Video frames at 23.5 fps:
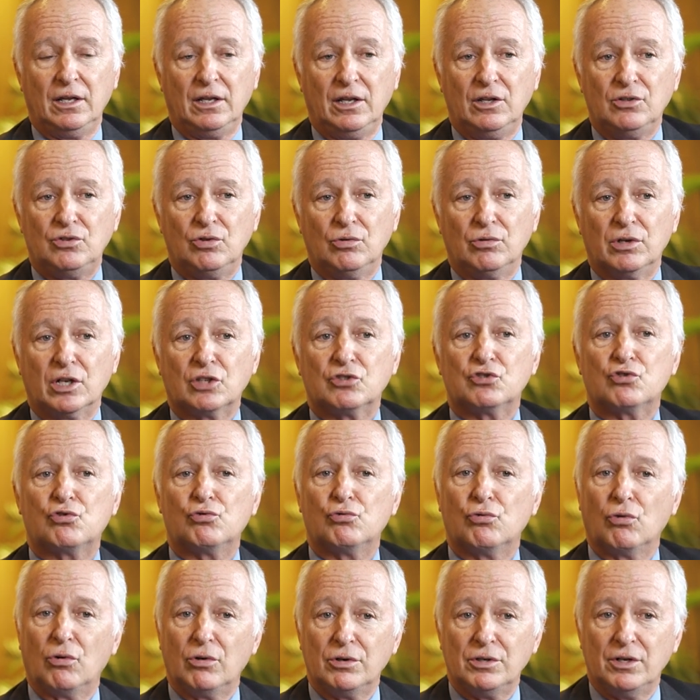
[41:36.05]
into an
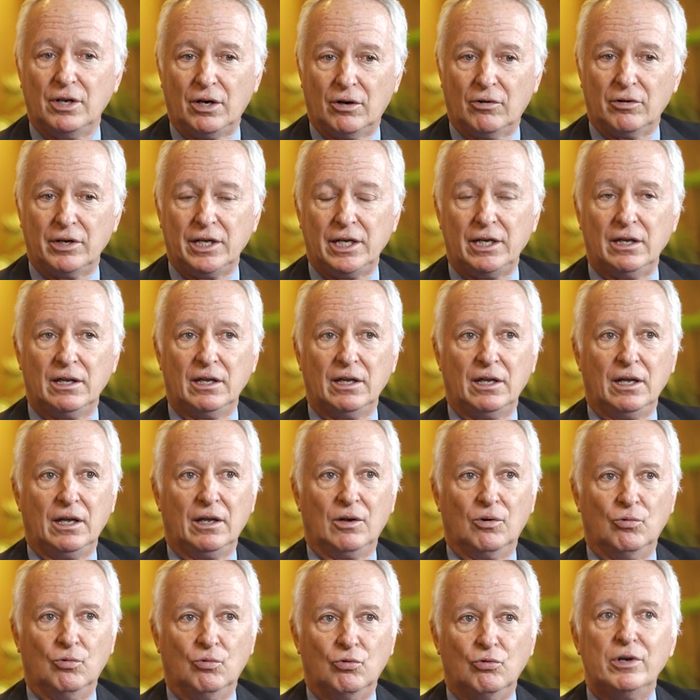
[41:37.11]
extraordinary
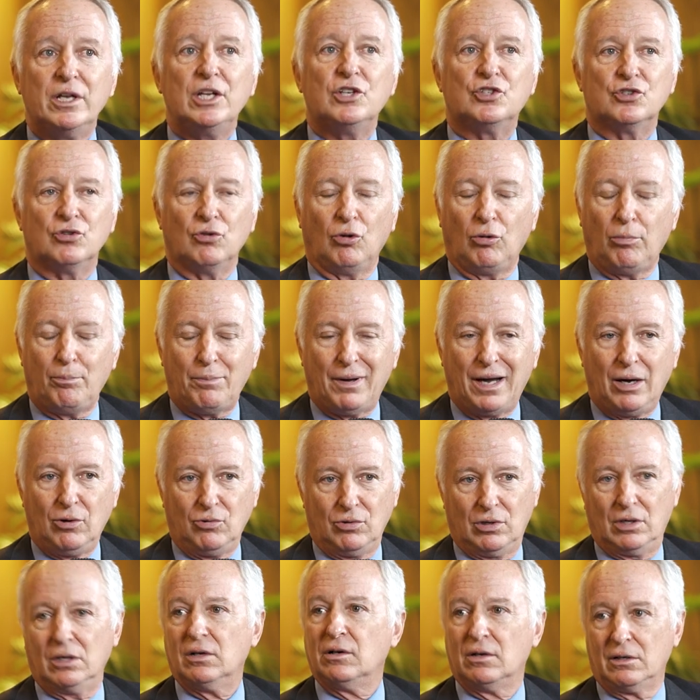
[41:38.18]
regional
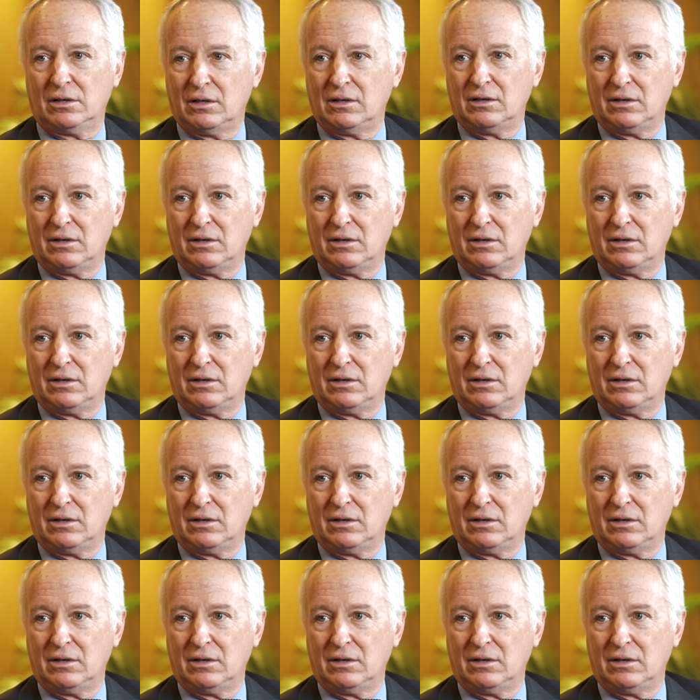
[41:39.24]
power,